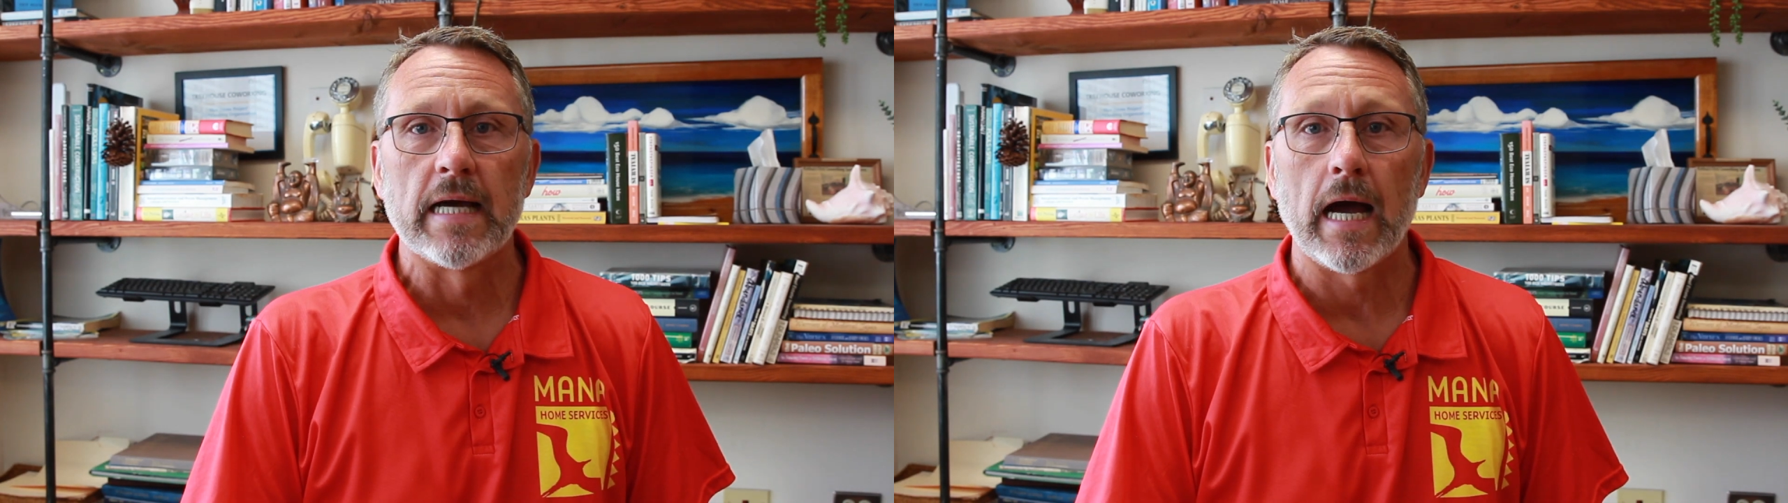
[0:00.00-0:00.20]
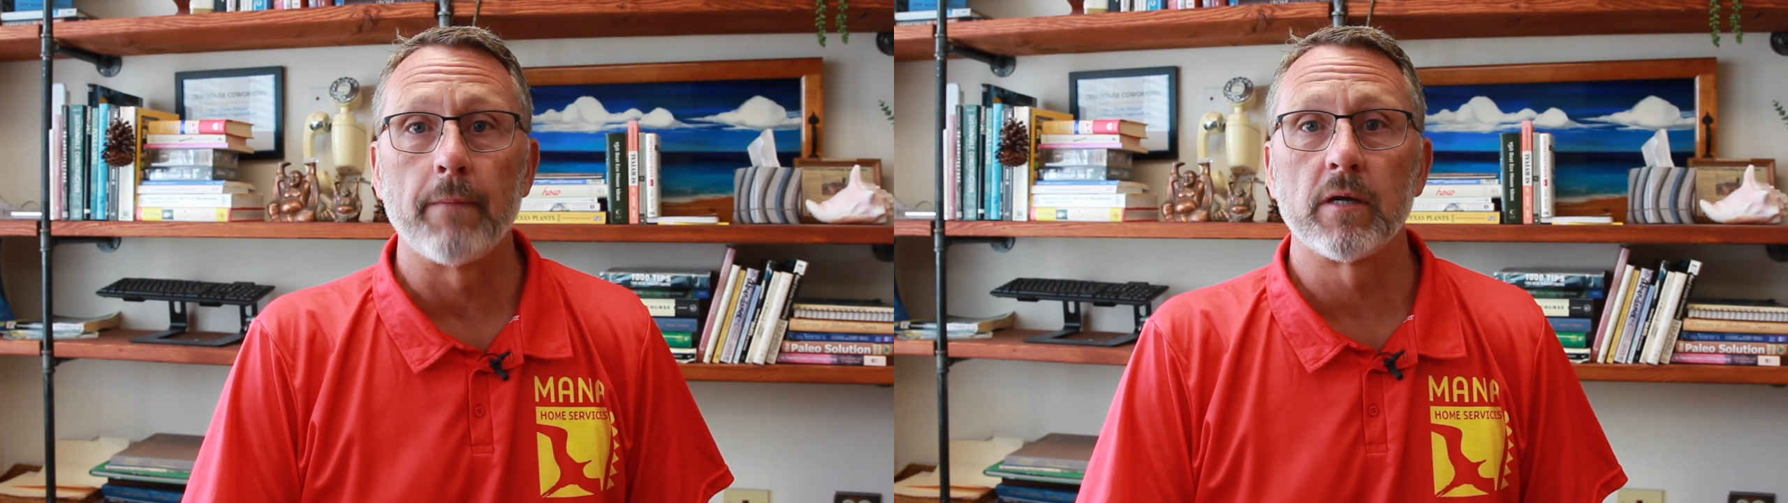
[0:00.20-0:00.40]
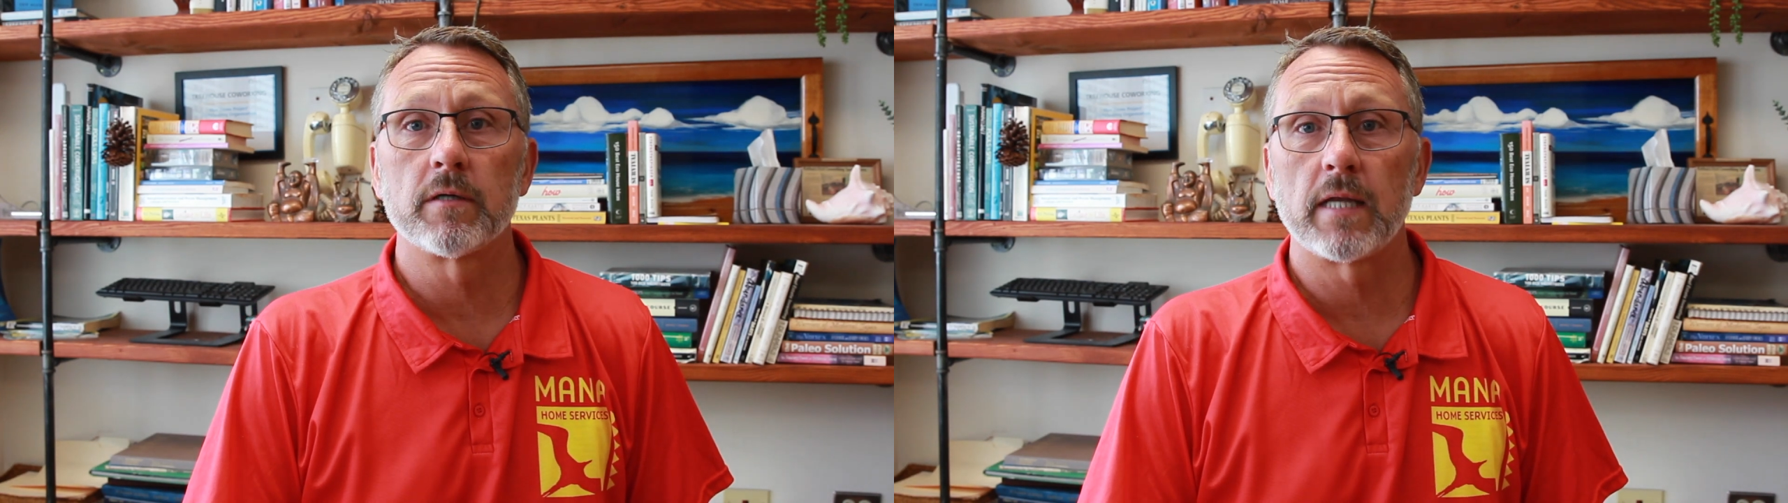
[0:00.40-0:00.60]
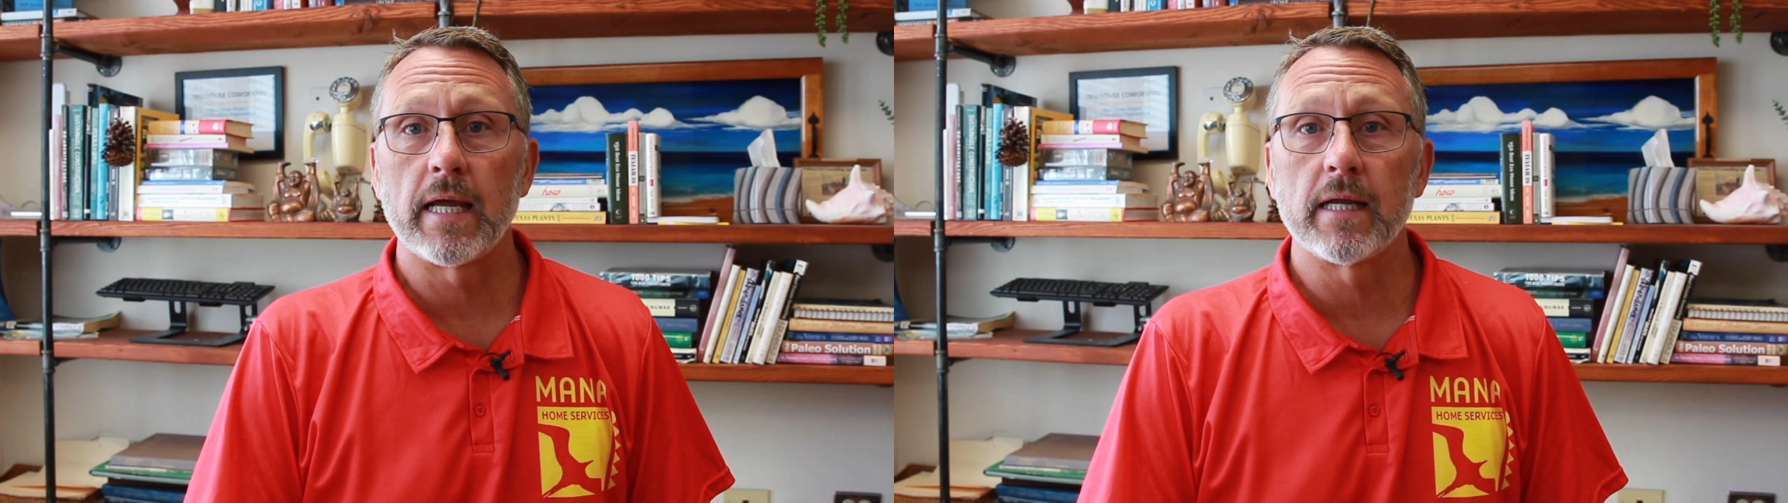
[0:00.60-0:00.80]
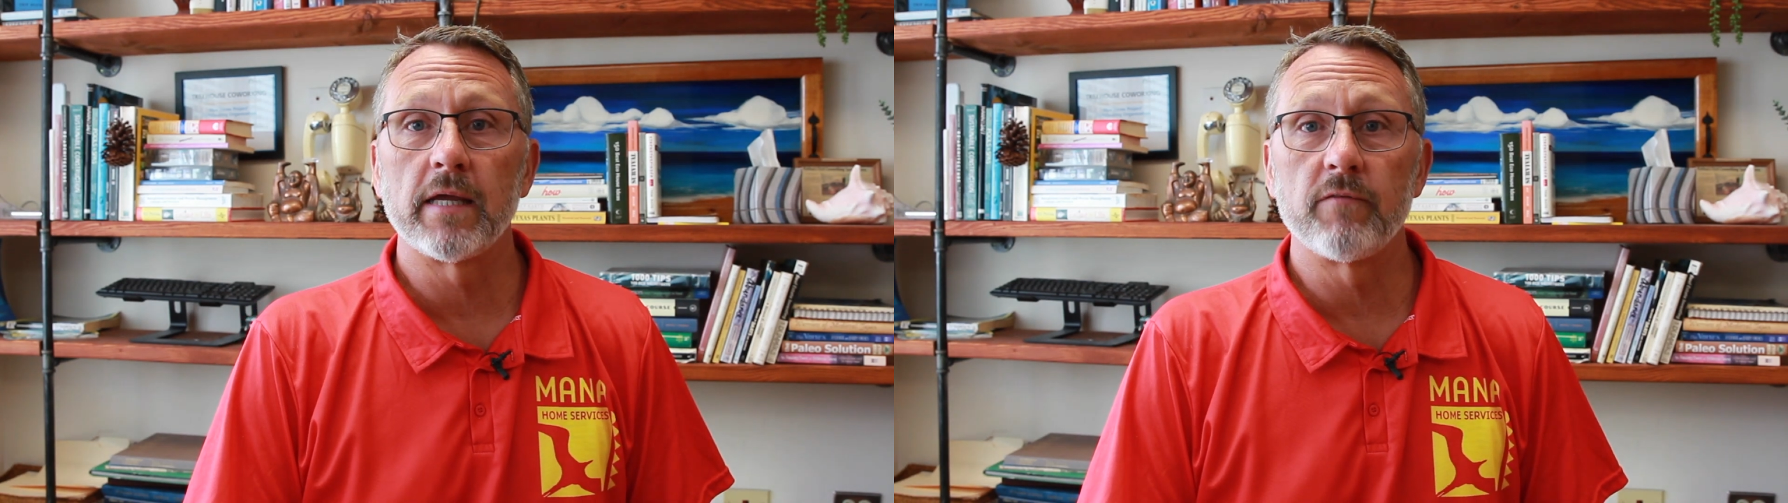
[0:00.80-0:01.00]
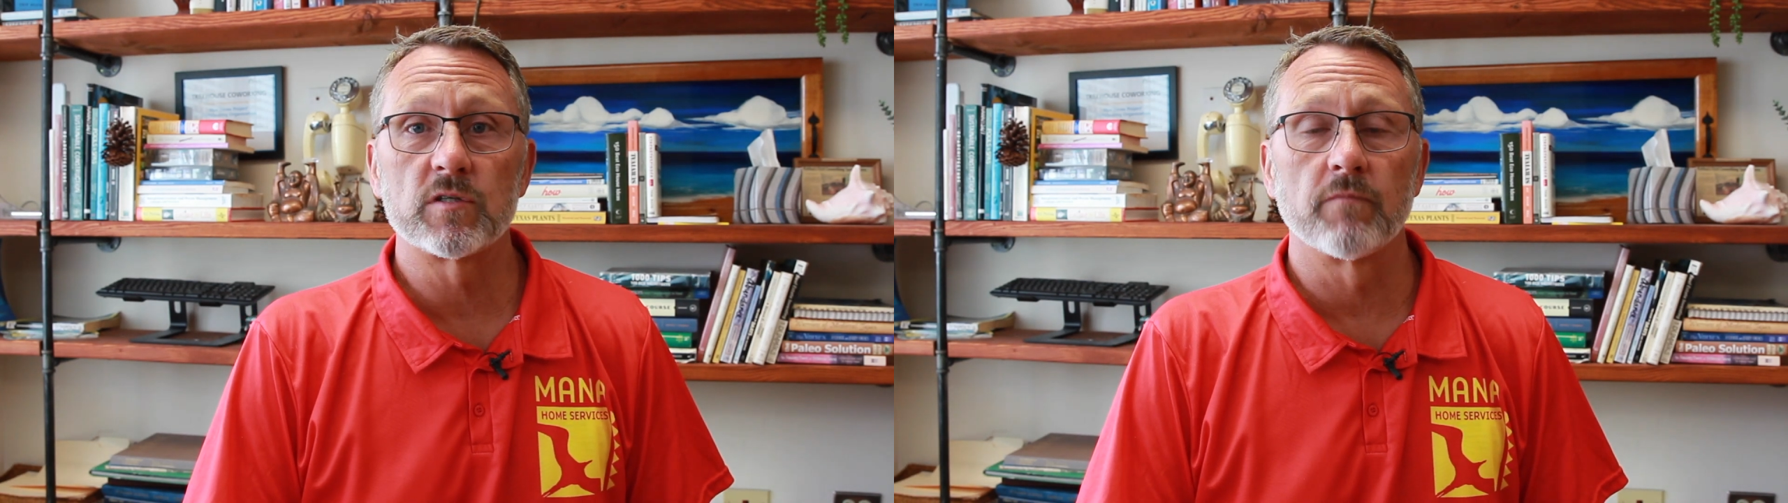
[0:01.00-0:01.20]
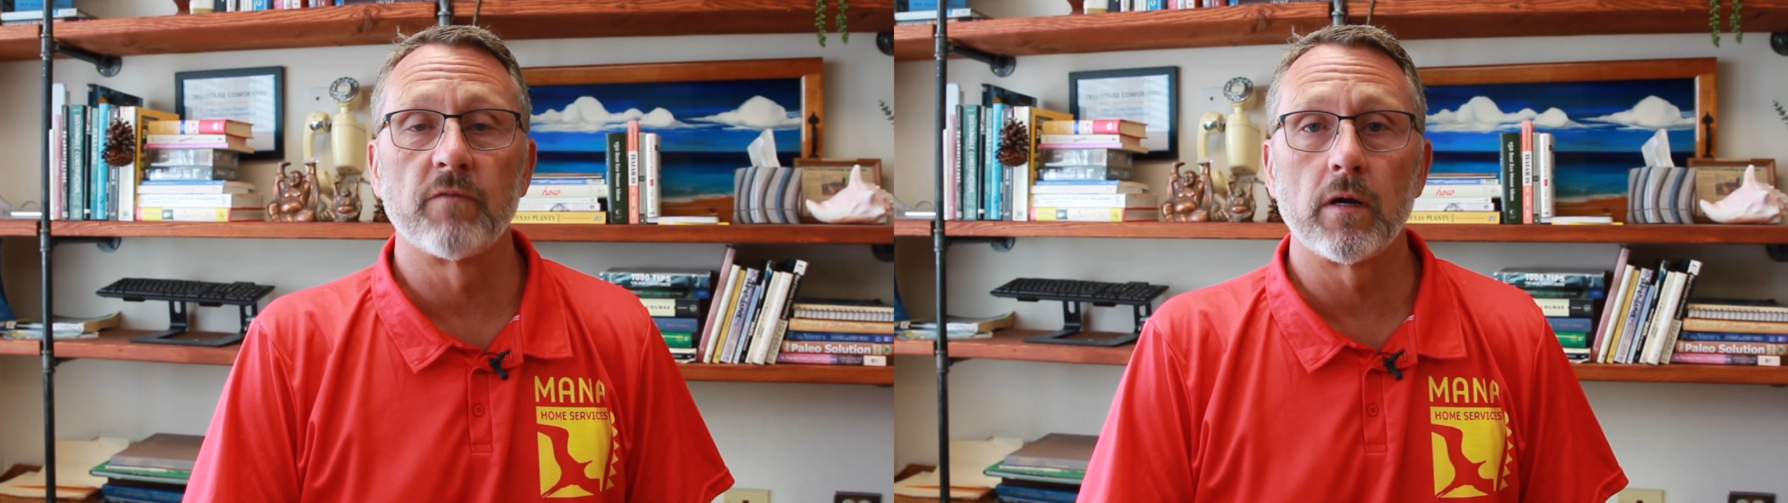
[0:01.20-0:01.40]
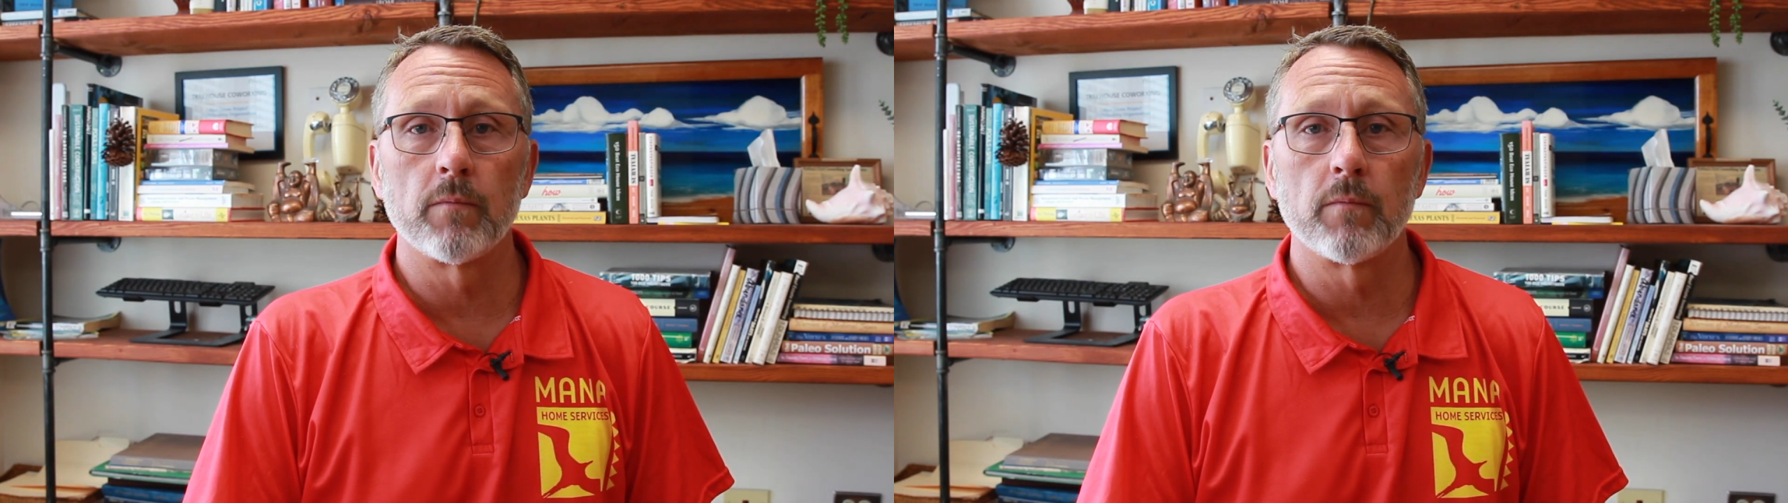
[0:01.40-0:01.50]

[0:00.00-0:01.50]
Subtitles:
I'm here today to give you some very